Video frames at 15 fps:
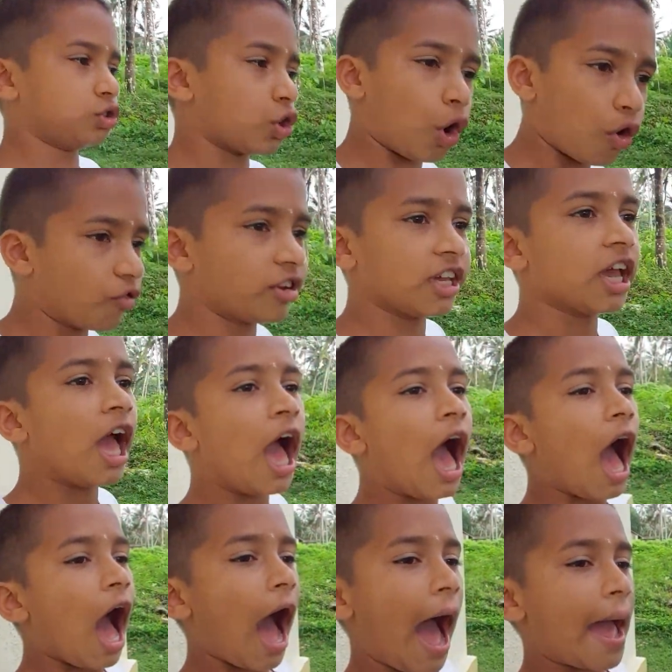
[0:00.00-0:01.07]
Sorry,
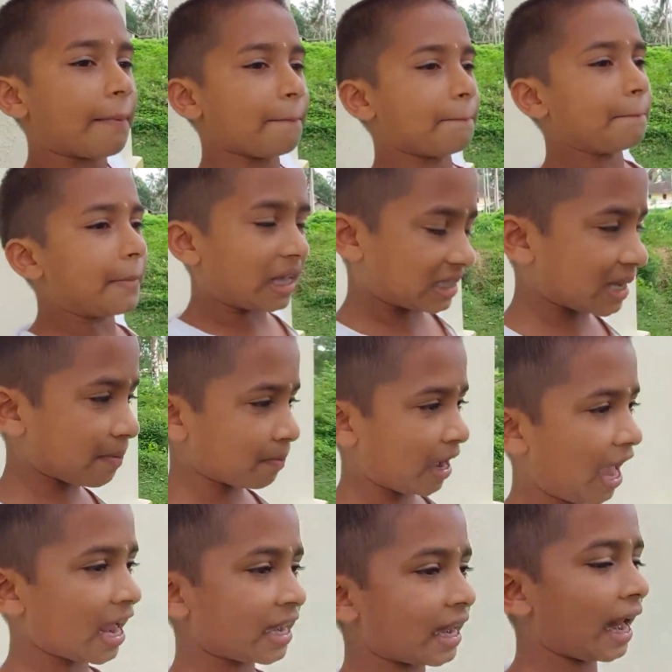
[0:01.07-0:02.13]
I messed up
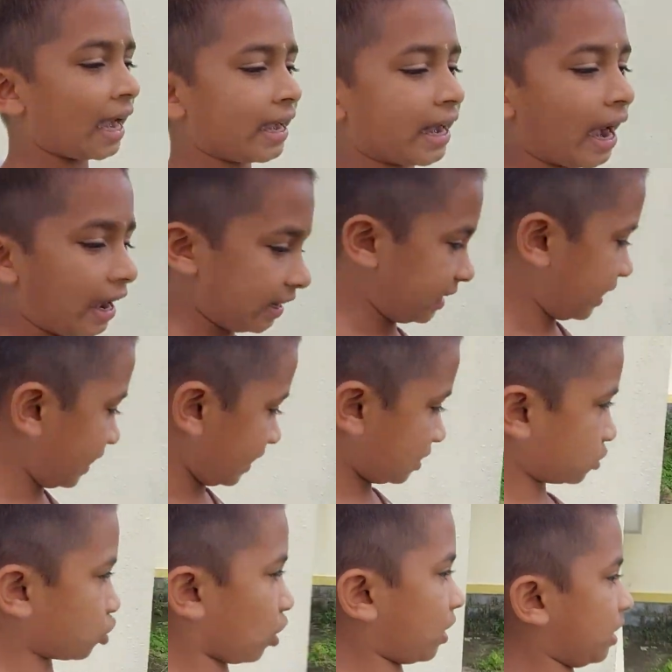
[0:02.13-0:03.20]
nine and nineteen.
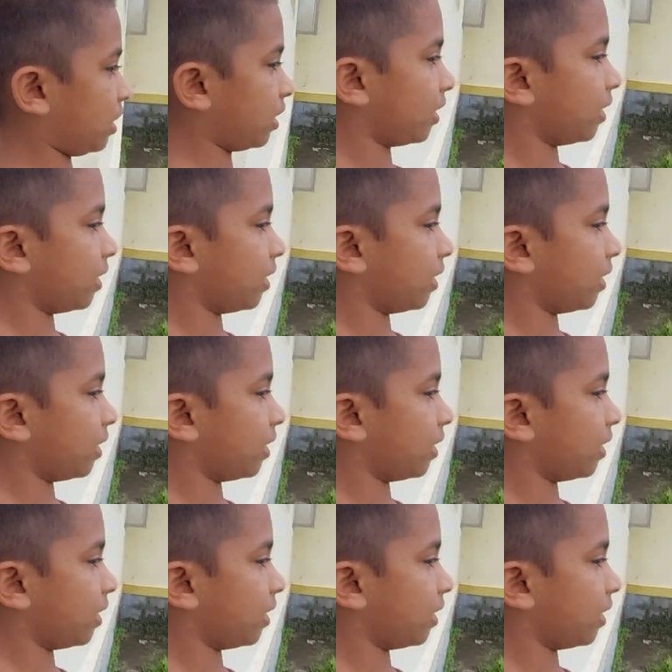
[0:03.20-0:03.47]
Sorry.